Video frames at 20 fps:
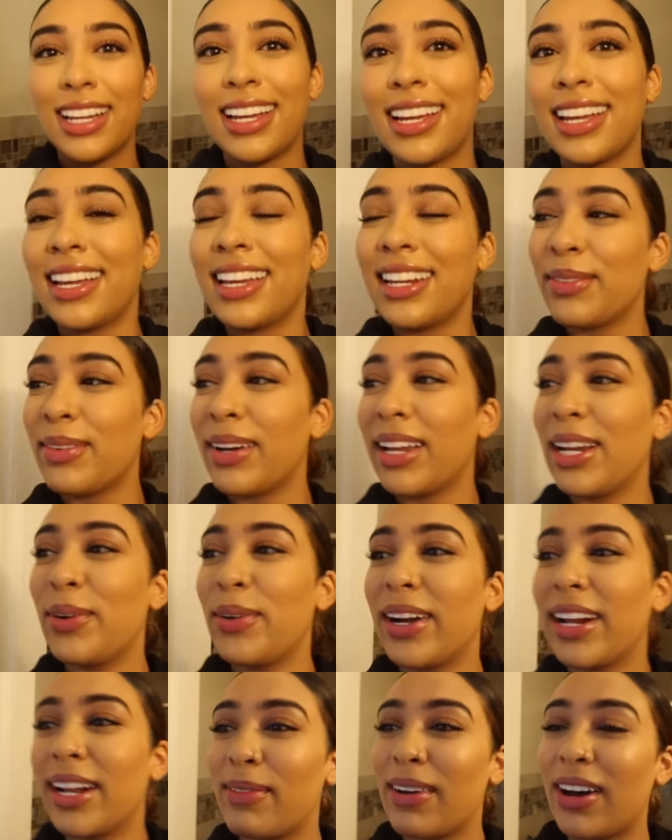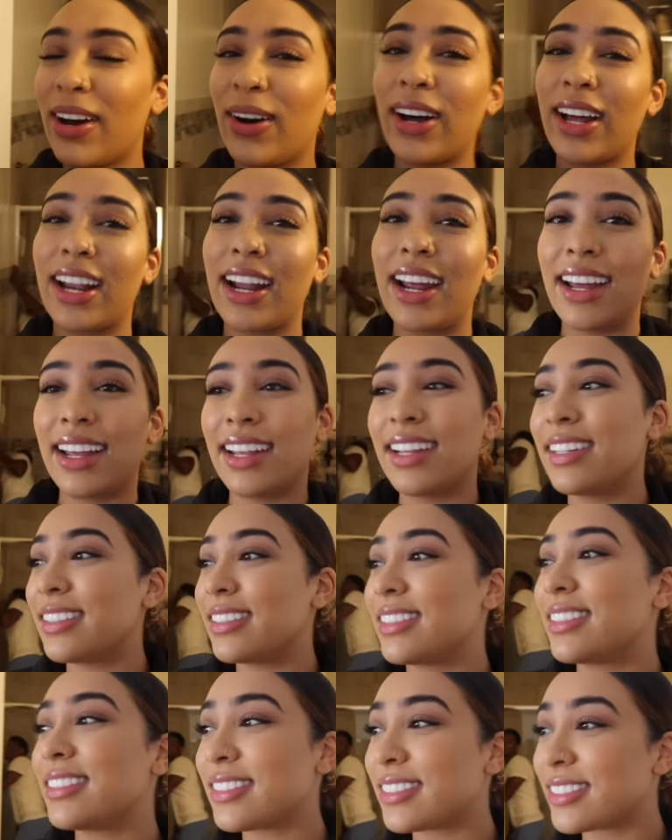Ain't yeah. nobody worried about all that.
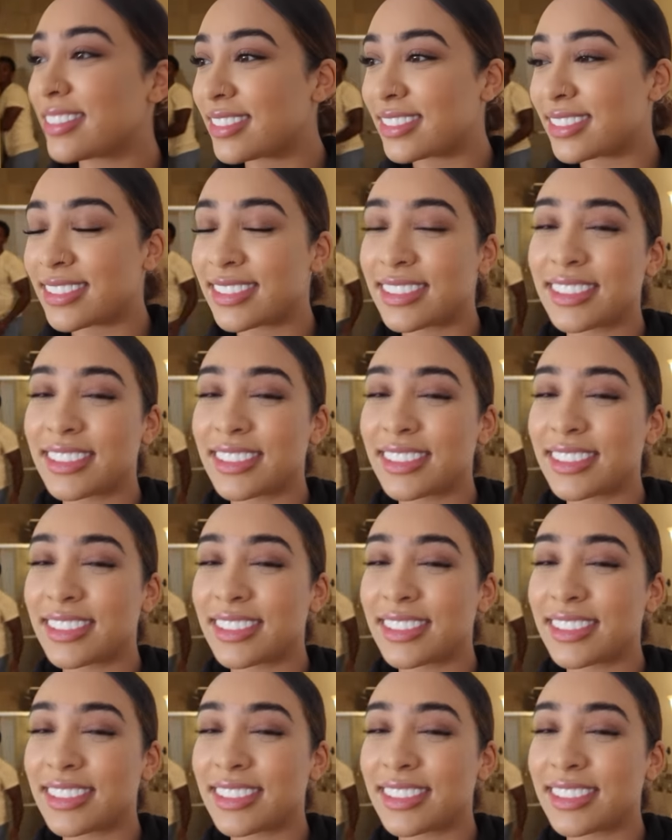So don't even